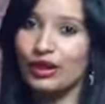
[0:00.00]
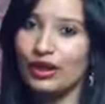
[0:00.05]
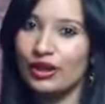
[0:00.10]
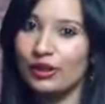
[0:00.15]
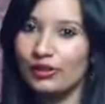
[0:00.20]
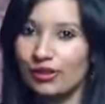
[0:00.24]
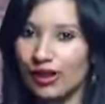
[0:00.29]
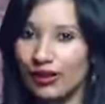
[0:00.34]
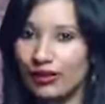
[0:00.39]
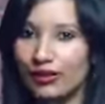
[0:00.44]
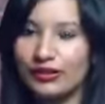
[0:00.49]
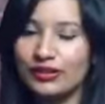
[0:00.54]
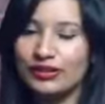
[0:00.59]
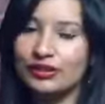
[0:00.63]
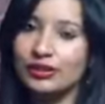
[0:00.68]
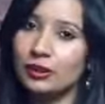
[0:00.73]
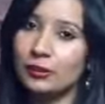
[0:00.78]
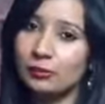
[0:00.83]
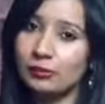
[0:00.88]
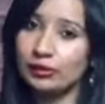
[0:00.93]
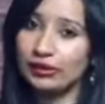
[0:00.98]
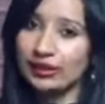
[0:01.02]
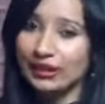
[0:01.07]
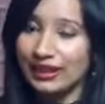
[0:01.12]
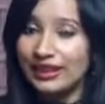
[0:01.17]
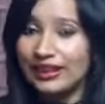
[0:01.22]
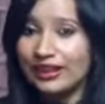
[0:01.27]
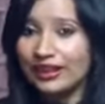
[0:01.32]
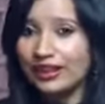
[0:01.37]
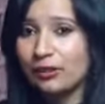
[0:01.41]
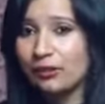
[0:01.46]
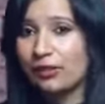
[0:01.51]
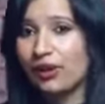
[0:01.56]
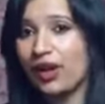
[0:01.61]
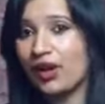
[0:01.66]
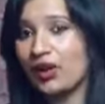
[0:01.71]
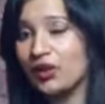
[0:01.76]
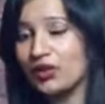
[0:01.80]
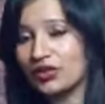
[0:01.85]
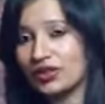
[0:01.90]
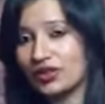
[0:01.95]
rather than complaining
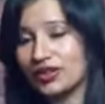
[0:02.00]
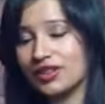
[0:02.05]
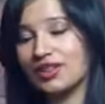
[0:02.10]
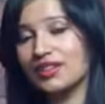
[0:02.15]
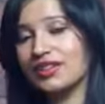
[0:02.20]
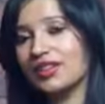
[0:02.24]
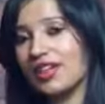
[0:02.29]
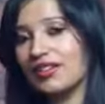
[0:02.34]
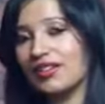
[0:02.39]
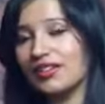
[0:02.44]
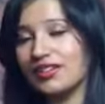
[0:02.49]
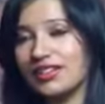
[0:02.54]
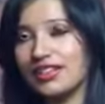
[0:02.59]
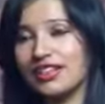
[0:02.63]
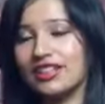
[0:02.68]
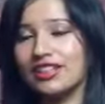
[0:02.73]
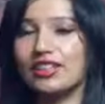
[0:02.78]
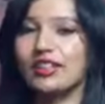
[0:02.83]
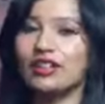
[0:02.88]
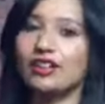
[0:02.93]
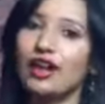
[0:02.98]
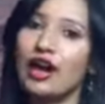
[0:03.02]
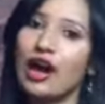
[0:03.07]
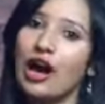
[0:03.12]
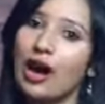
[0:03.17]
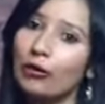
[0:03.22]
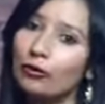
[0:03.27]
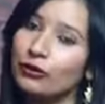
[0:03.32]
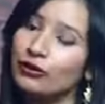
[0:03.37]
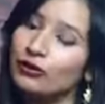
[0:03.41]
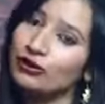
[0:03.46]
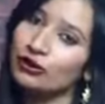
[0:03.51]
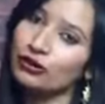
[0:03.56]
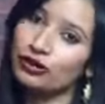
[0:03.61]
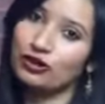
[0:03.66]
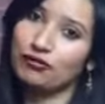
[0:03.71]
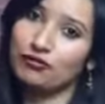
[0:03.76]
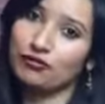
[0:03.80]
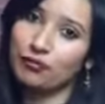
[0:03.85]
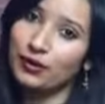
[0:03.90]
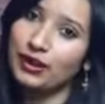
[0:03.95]
about it and thinking how it should
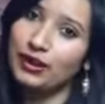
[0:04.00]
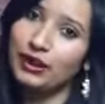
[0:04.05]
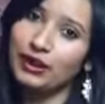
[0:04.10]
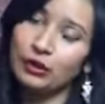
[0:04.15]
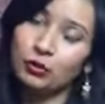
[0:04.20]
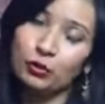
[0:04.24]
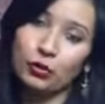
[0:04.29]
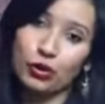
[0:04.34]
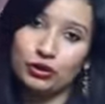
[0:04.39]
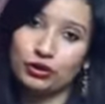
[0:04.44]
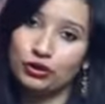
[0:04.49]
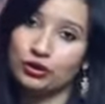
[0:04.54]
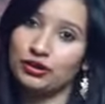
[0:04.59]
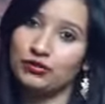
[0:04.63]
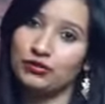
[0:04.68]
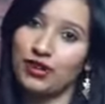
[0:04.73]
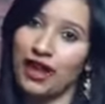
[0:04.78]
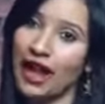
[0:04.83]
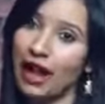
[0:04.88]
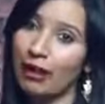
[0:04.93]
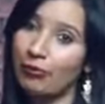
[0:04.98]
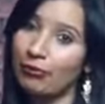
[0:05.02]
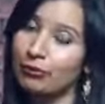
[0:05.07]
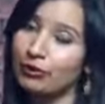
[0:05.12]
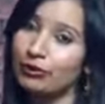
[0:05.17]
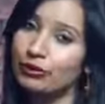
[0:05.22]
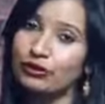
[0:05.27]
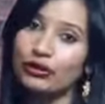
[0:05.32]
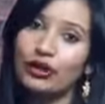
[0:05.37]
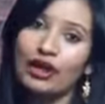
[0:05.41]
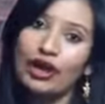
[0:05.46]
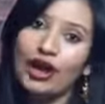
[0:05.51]
have been, what could have happened,